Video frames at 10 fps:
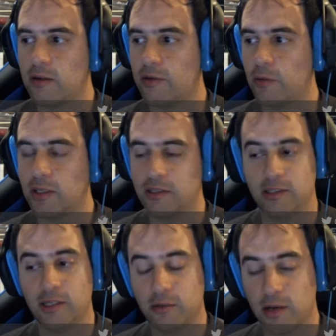If you want to
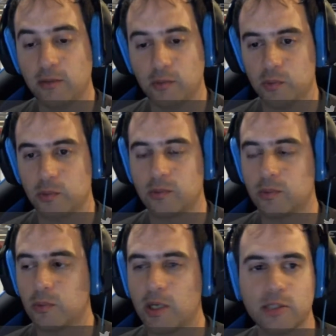stick around to
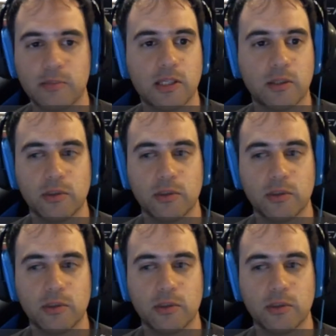watch me